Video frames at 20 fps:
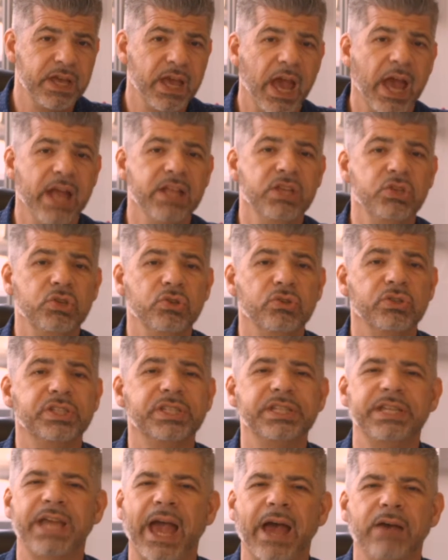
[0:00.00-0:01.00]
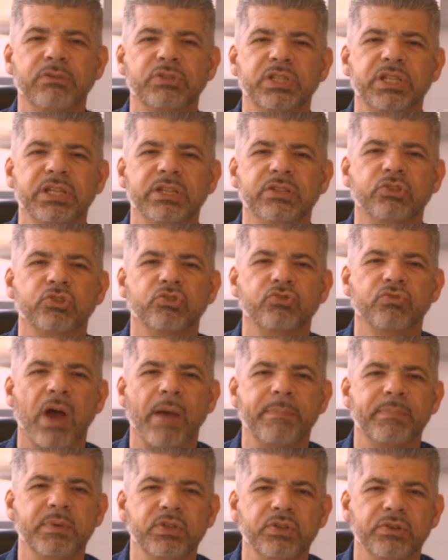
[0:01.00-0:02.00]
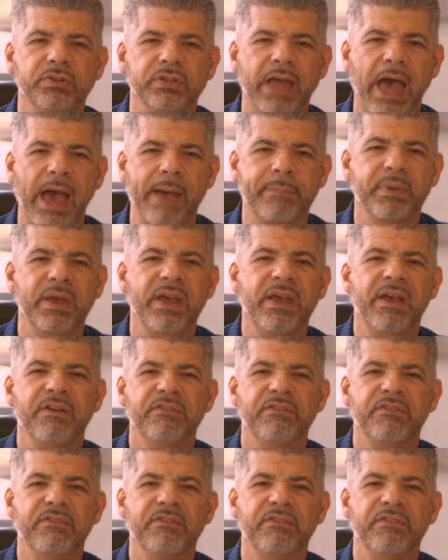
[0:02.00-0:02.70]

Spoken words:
and you'll see house deals drop in your lap